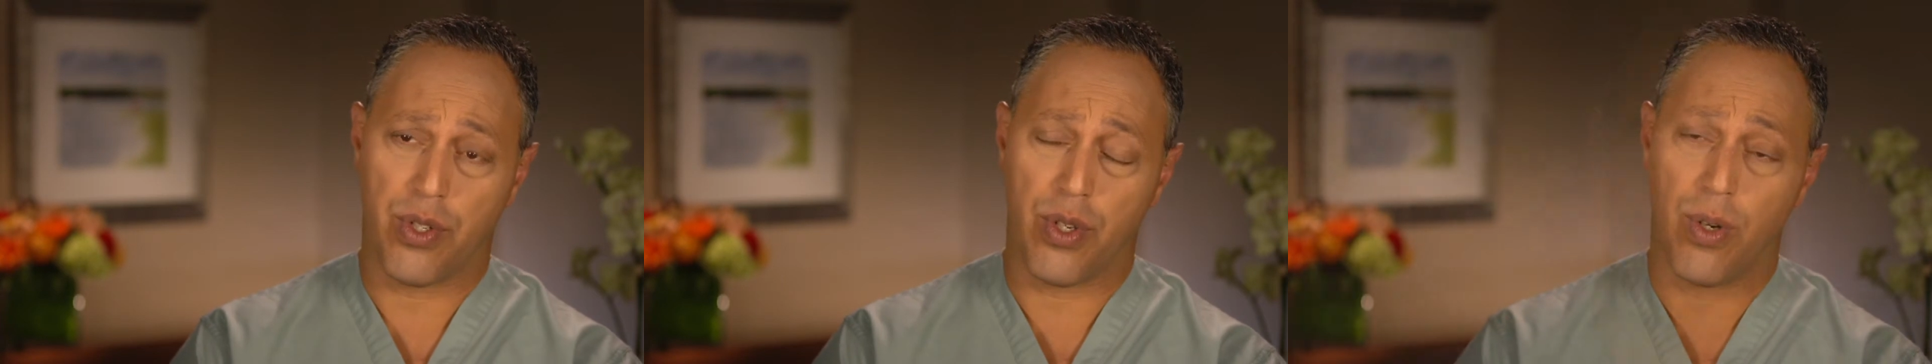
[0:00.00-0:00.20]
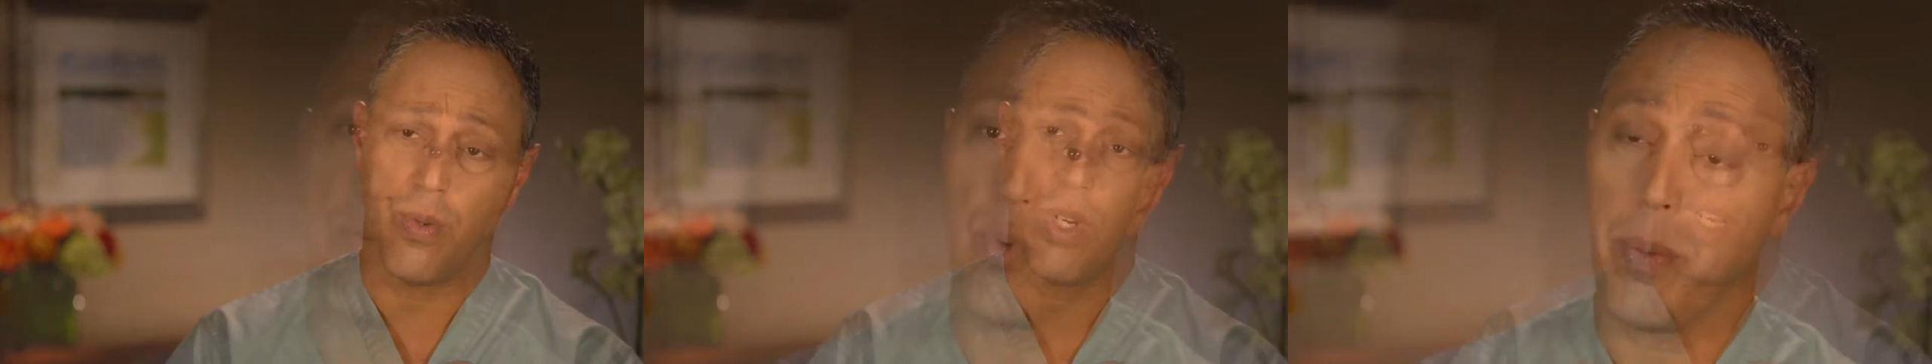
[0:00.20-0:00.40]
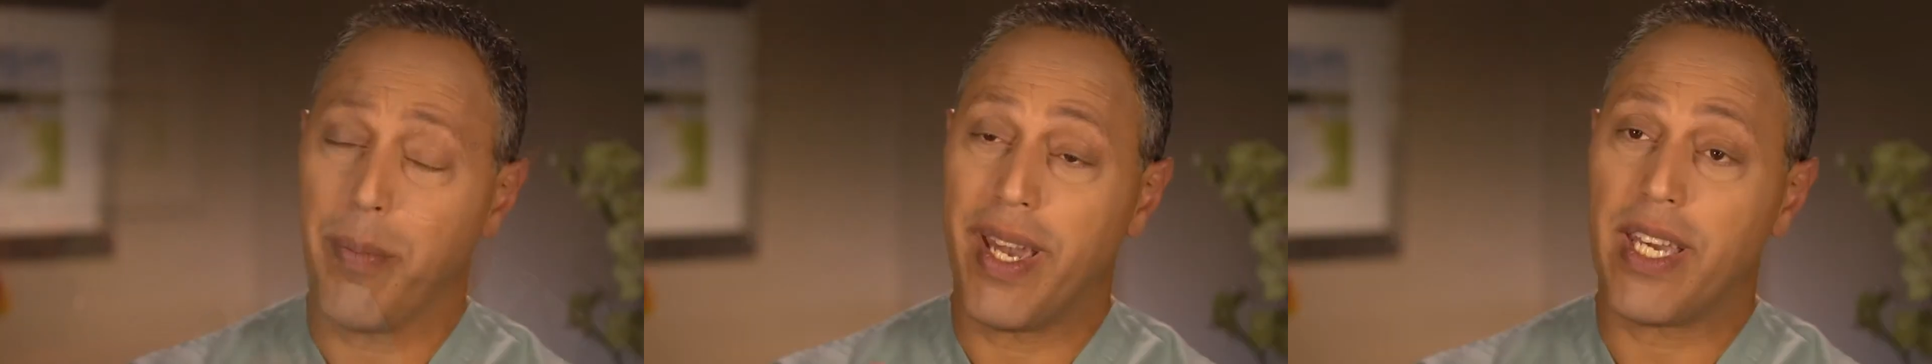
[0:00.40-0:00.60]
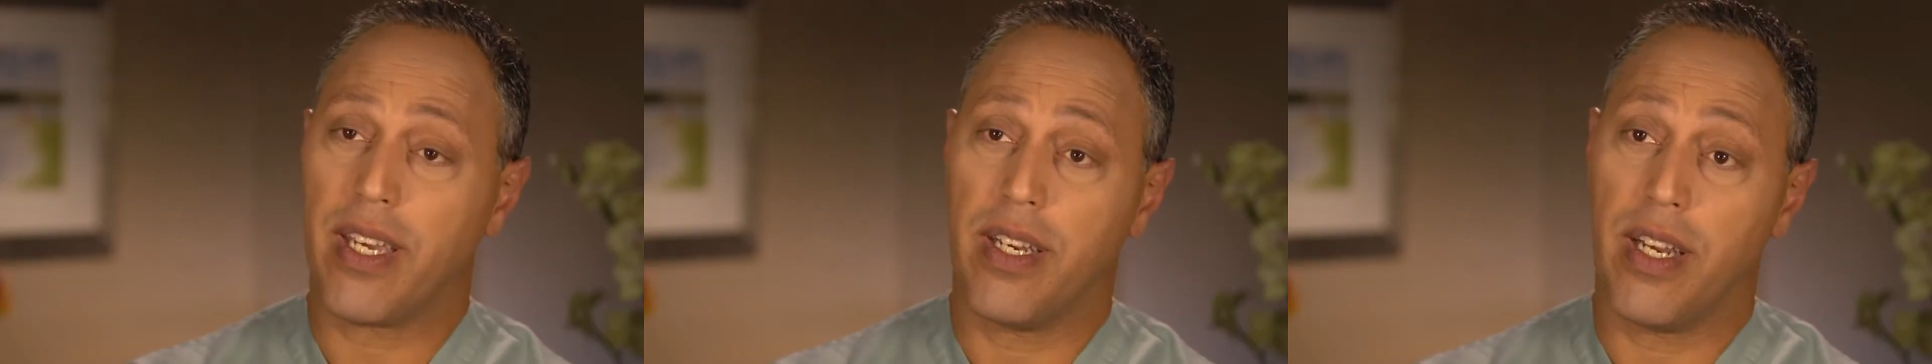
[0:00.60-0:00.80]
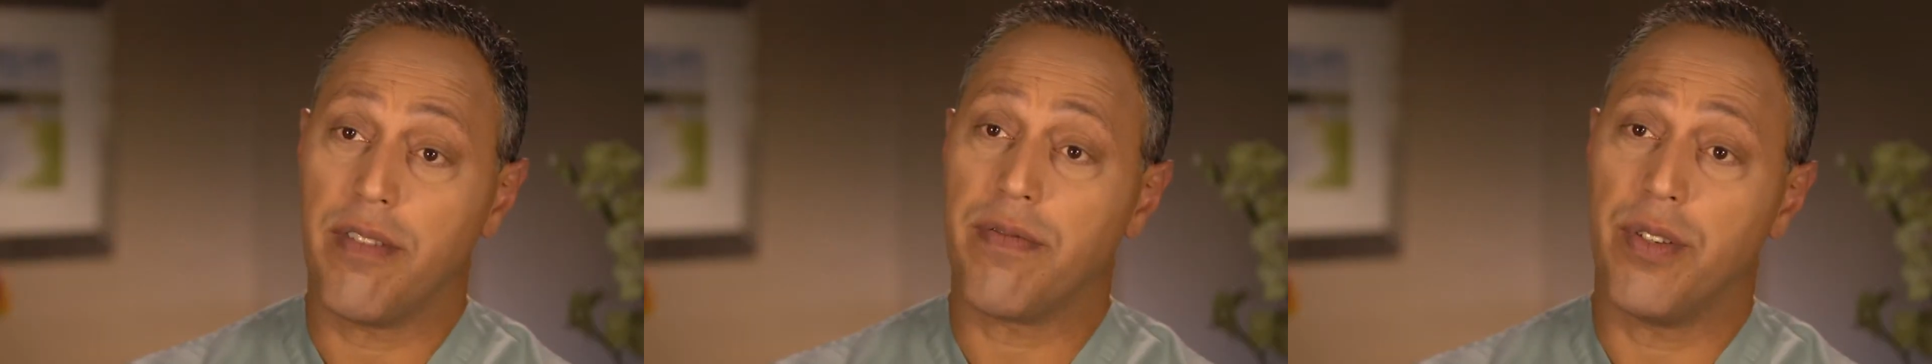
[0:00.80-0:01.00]
So we
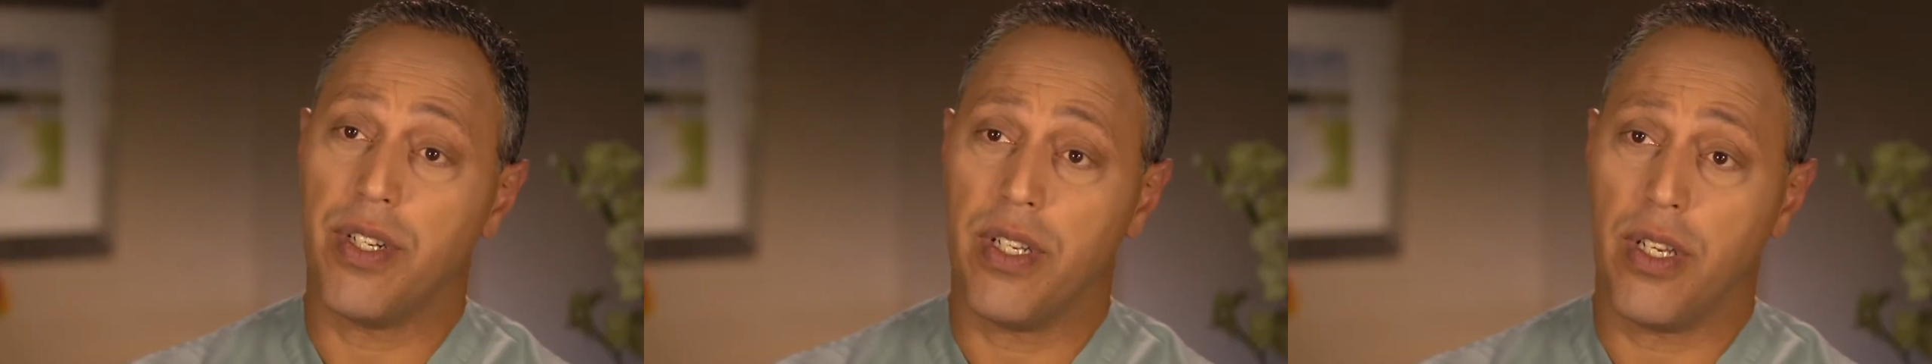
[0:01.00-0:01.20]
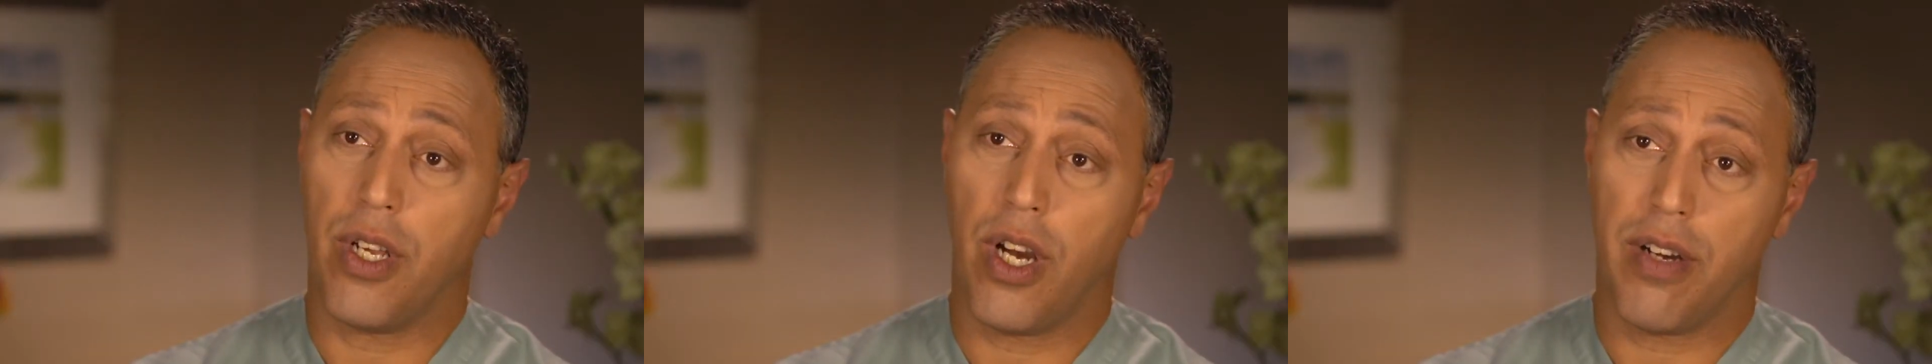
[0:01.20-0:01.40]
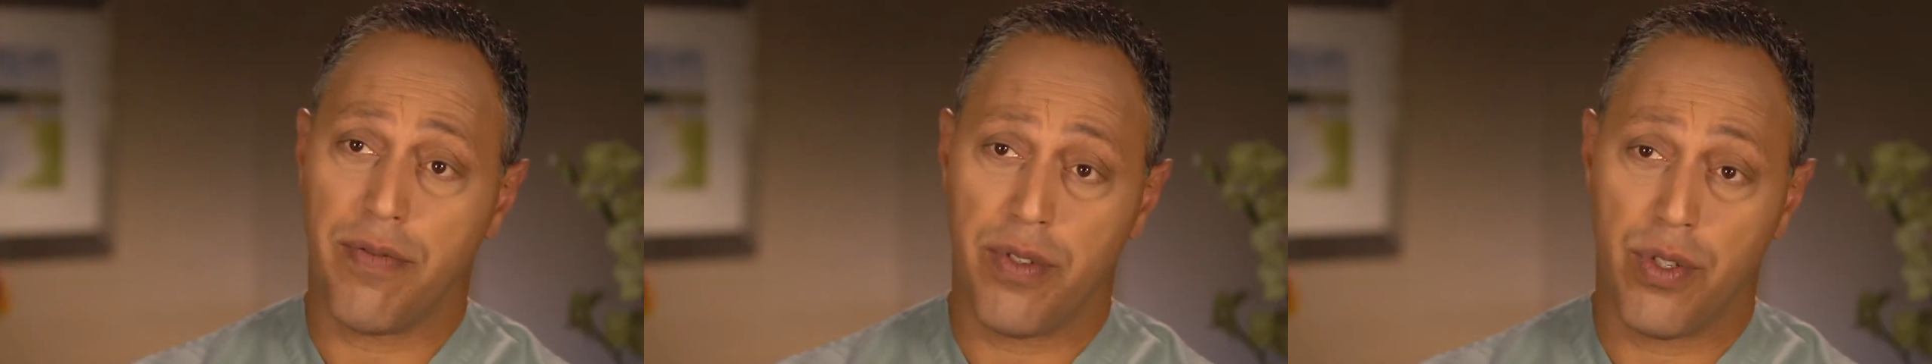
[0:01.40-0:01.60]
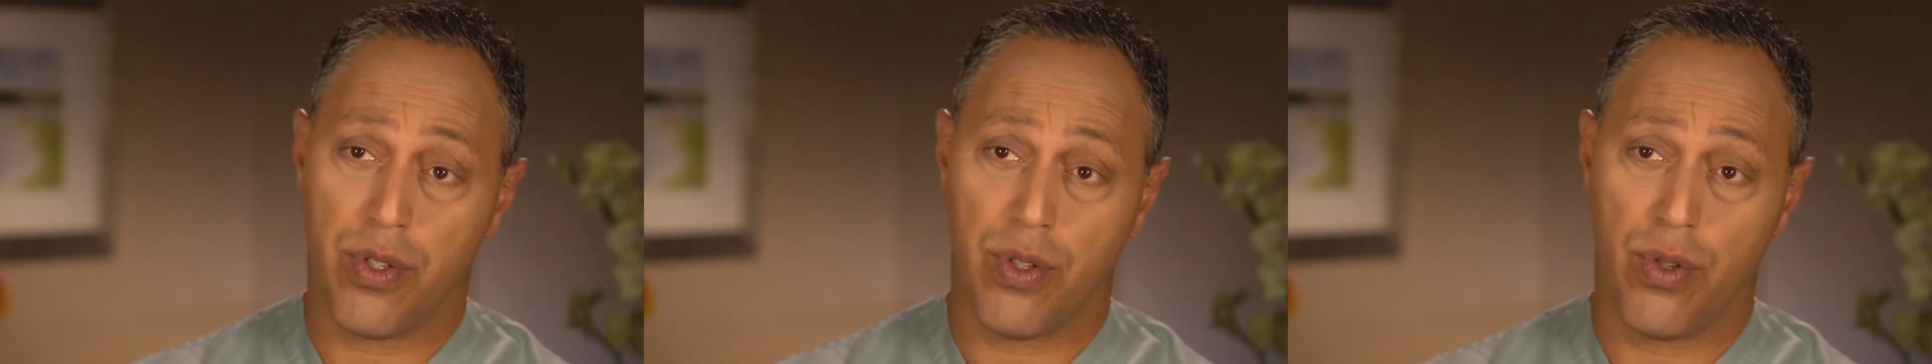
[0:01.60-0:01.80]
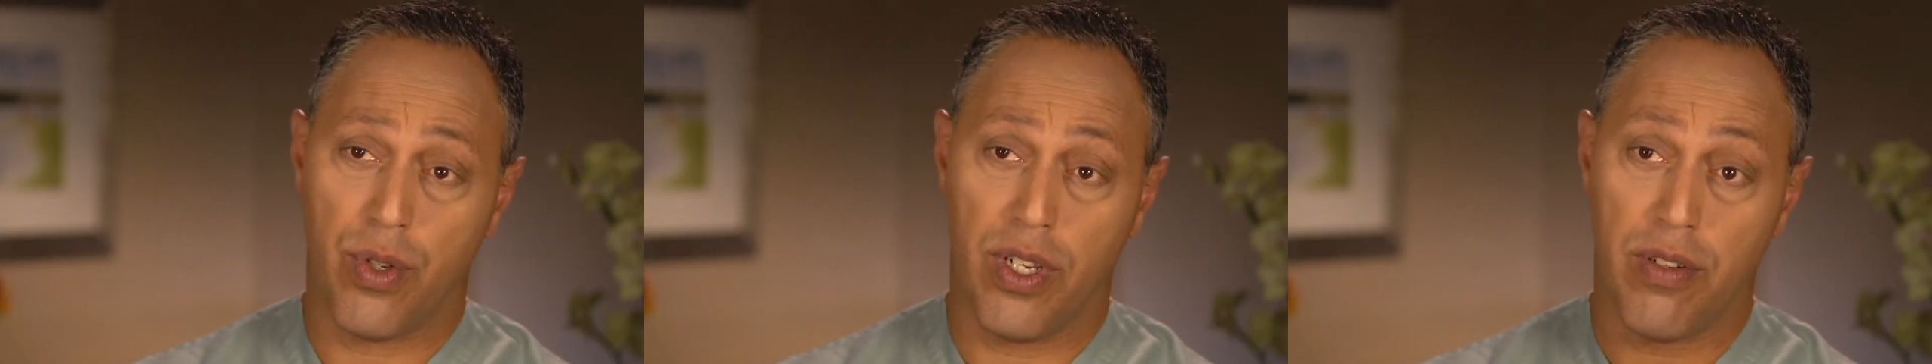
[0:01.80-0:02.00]
make an effort in the office to